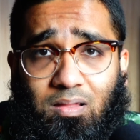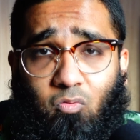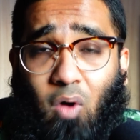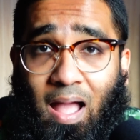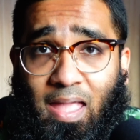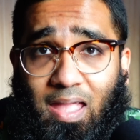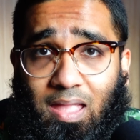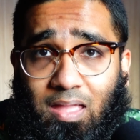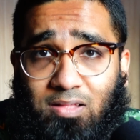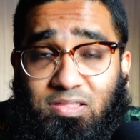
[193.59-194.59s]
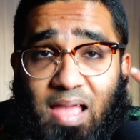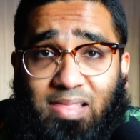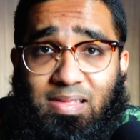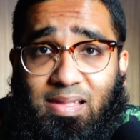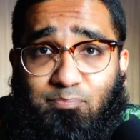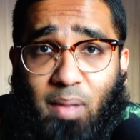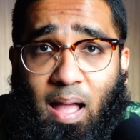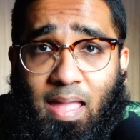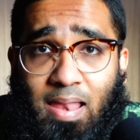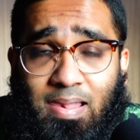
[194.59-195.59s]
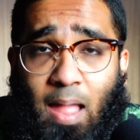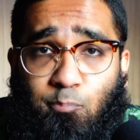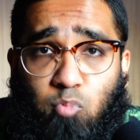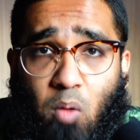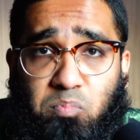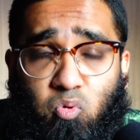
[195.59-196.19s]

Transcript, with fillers: Why? Just buy a laptop,